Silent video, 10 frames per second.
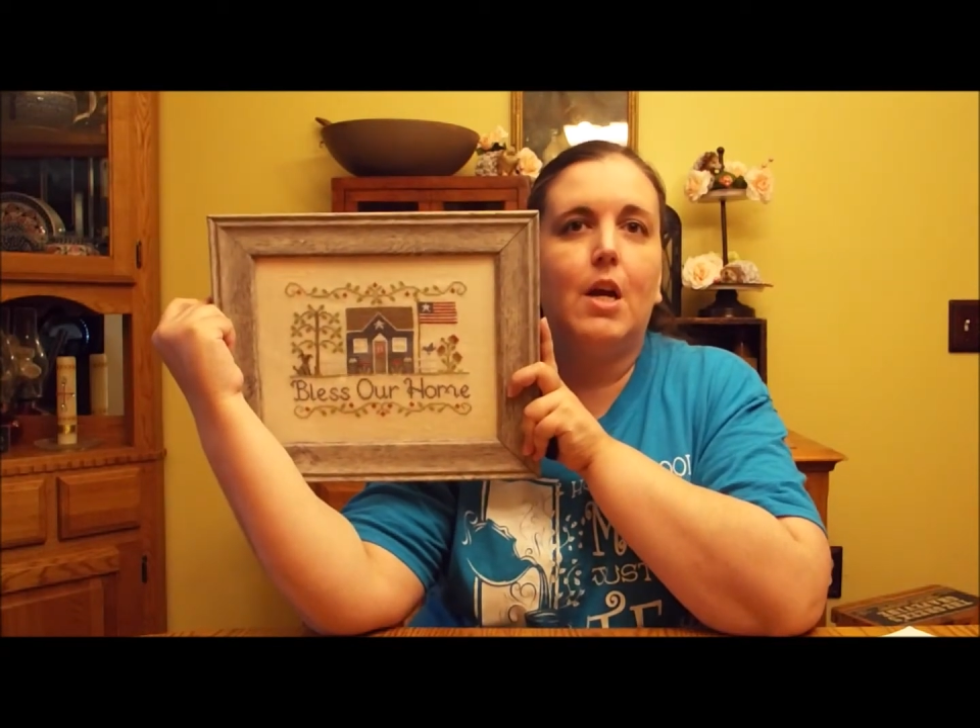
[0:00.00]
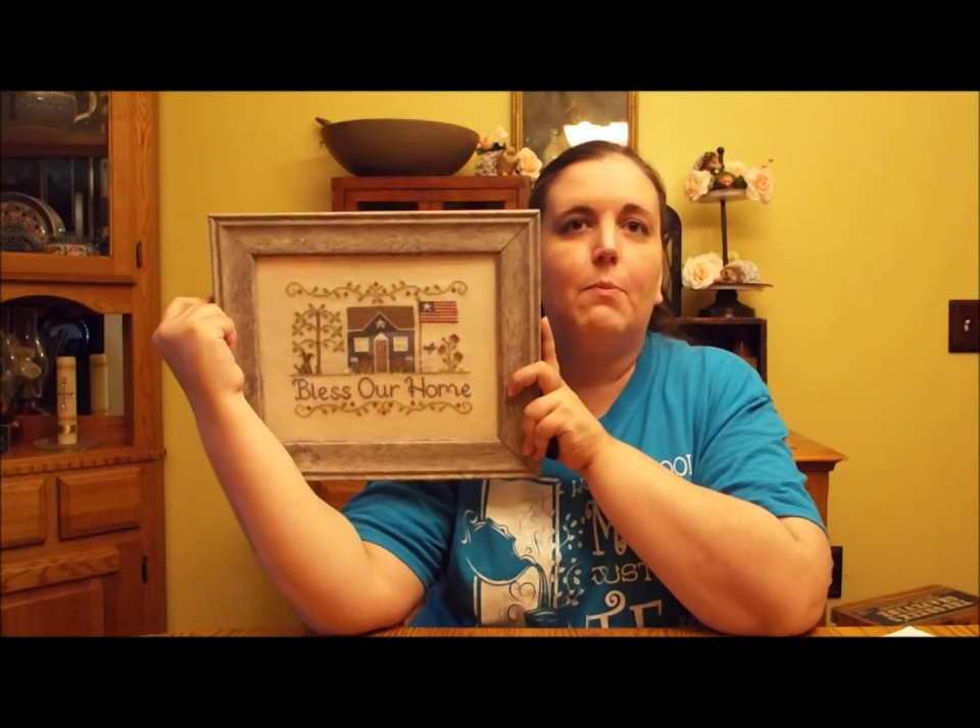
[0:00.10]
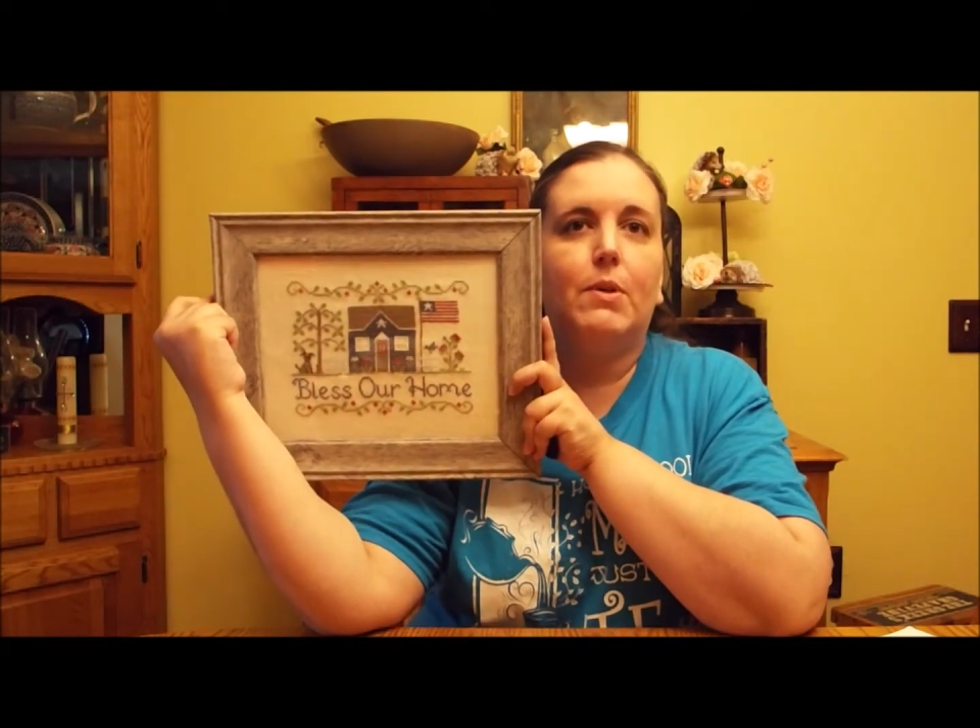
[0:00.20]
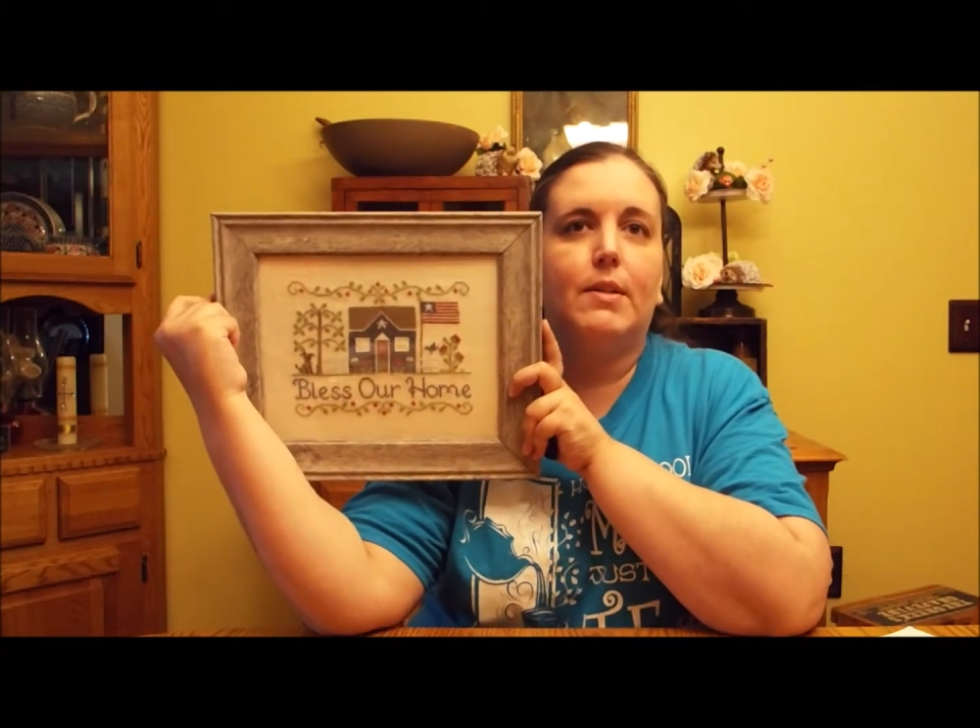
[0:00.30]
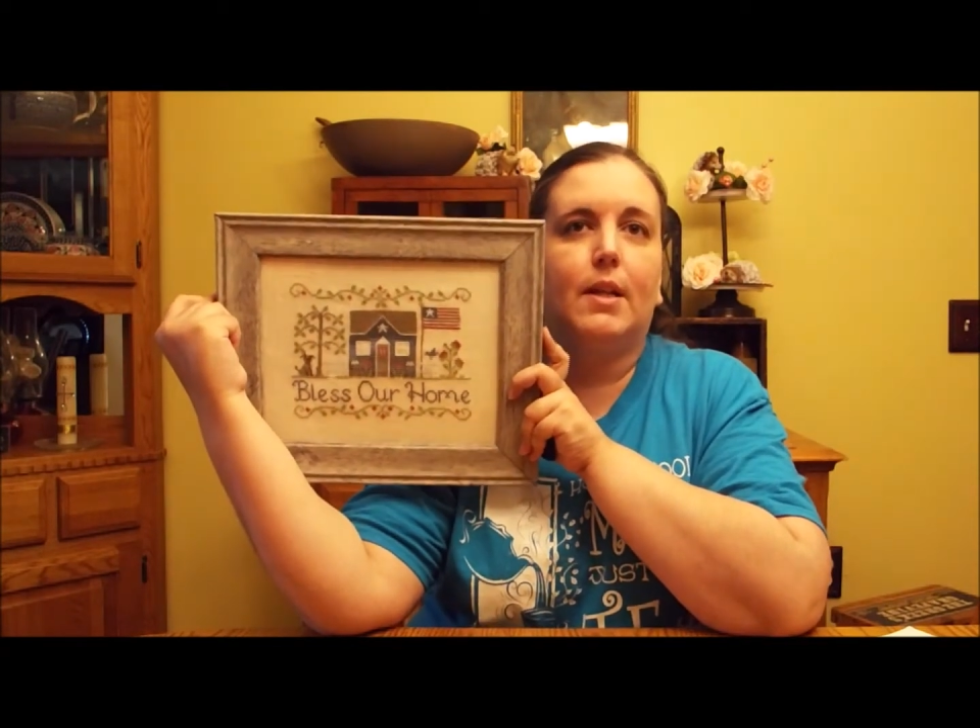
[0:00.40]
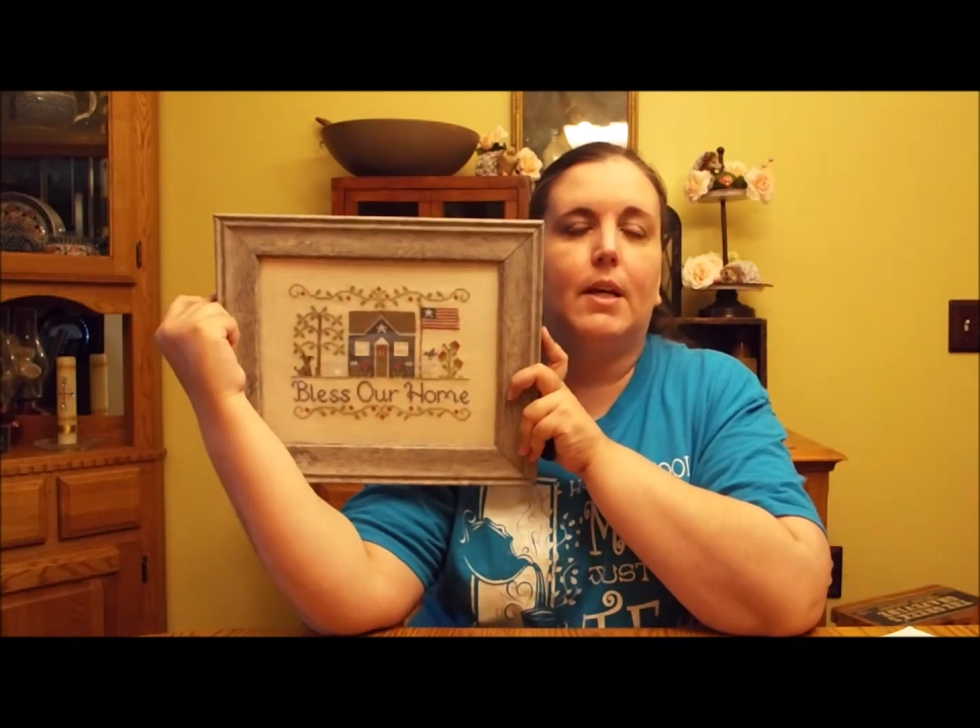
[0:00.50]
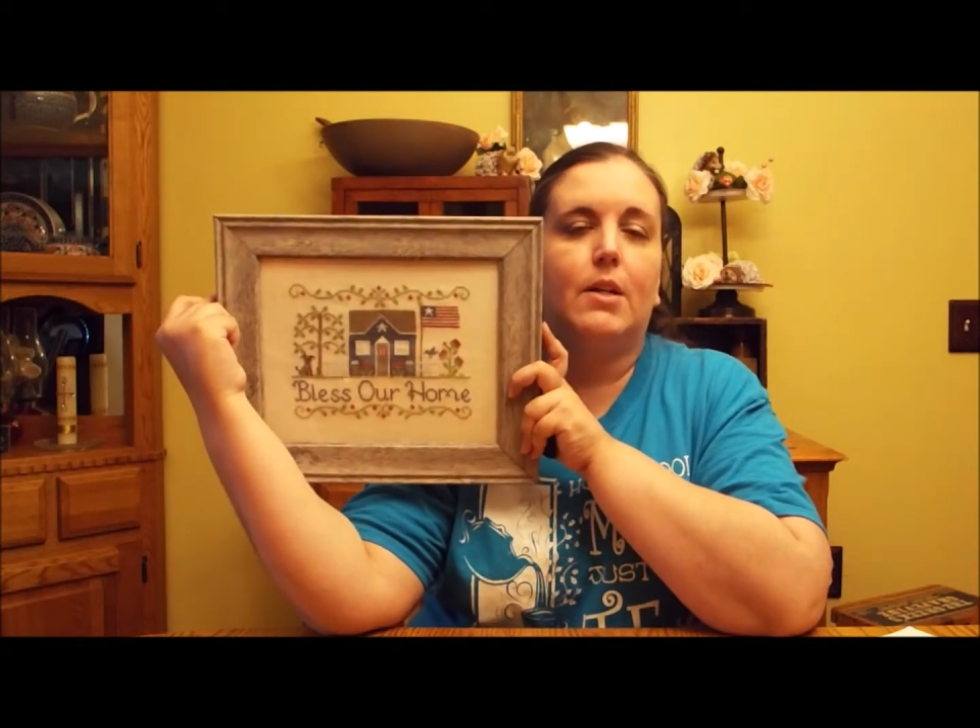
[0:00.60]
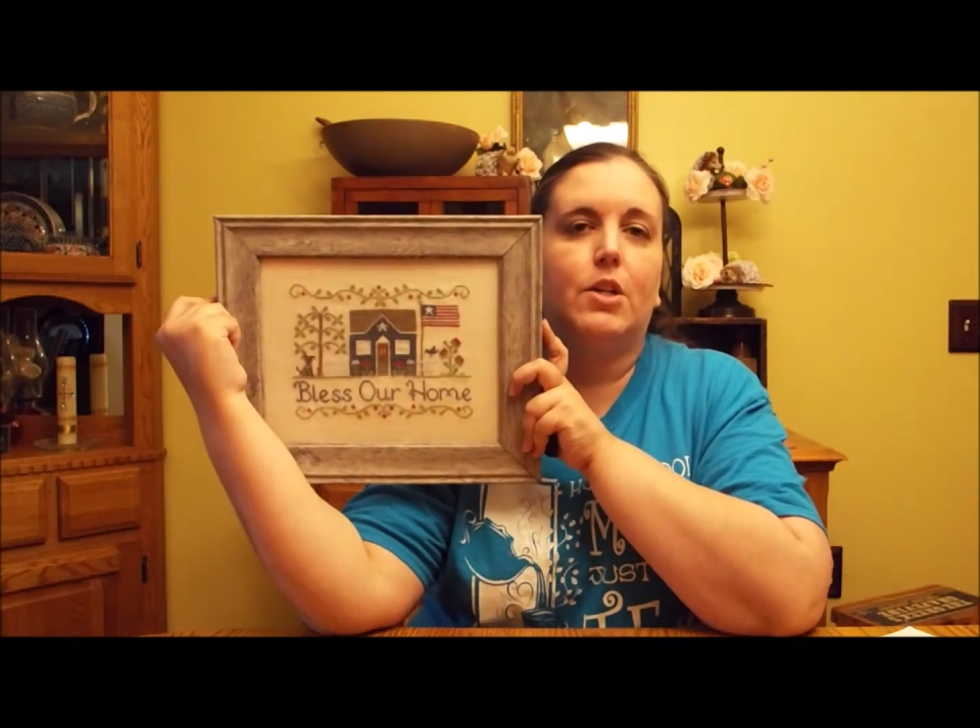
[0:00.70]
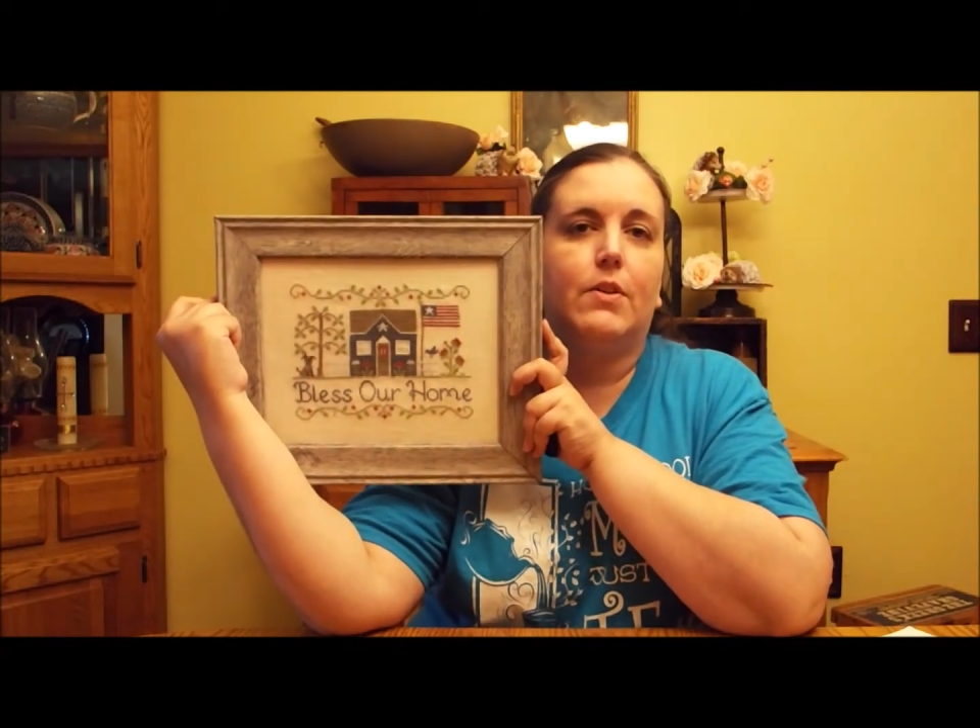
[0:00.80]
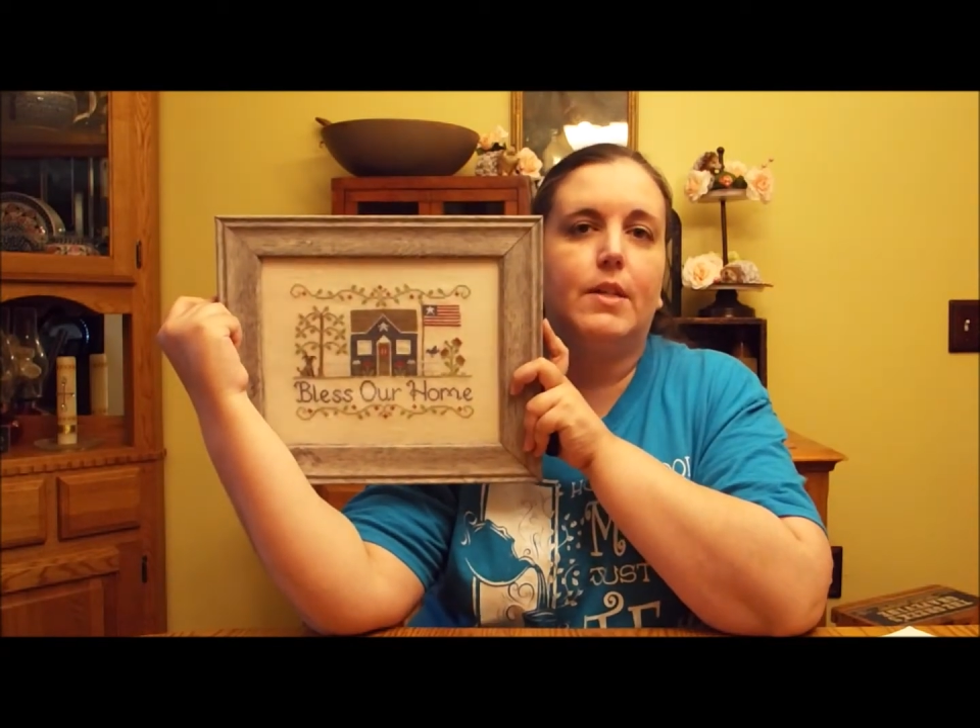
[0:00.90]
Priscilla and
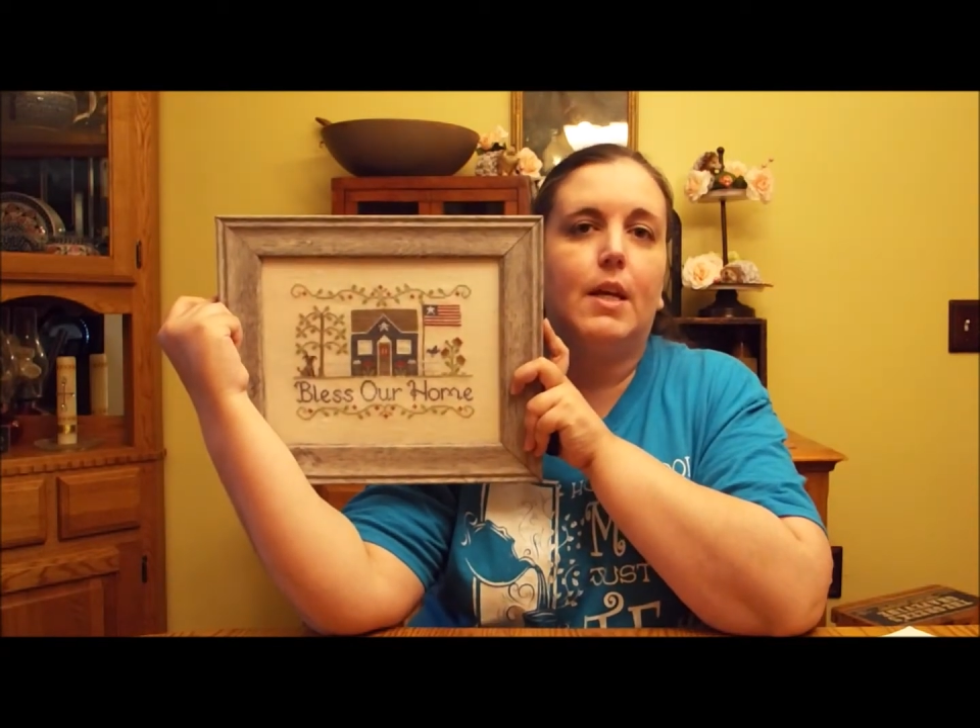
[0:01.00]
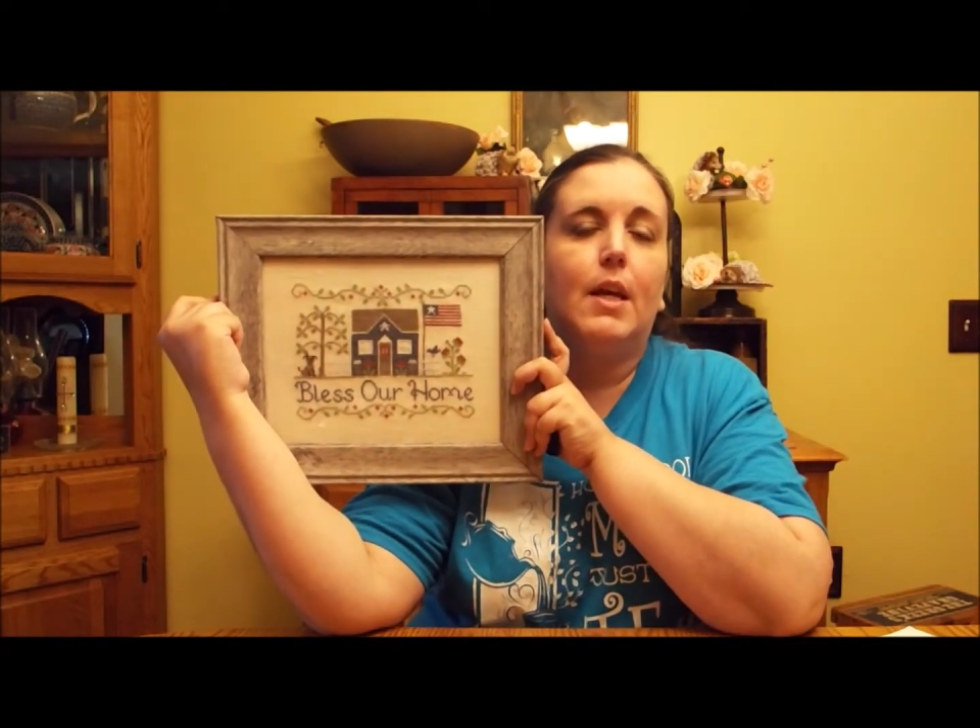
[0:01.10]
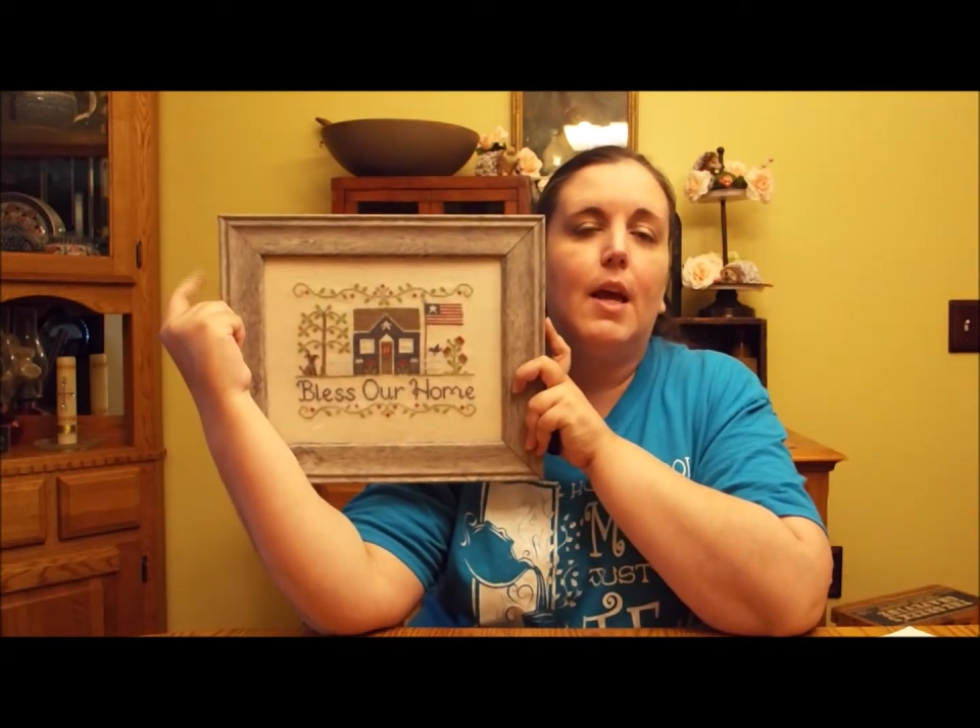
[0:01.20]
Chelsea.